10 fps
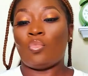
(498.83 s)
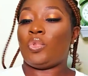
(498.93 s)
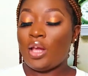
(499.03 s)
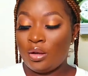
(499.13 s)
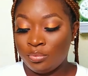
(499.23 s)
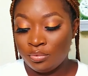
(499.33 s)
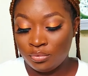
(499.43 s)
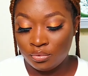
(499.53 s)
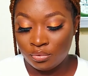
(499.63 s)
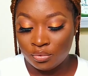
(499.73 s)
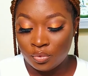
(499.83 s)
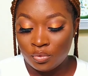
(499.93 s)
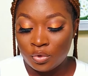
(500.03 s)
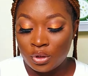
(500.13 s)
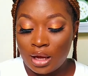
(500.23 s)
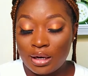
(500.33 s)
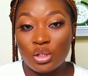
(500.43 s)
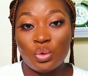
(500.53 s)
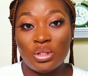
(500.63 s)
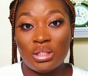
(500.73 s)
Okay, and then
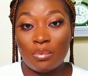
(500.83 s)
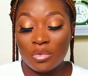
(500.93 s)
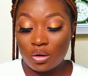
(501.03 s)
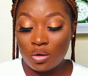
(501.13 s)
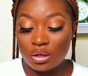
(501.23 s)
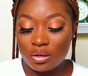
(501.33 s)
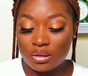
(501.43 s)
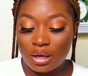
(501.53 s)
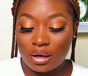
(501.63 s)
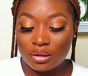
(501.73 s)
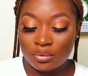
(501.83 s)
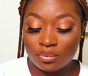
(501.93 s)
do the same thing on the other side.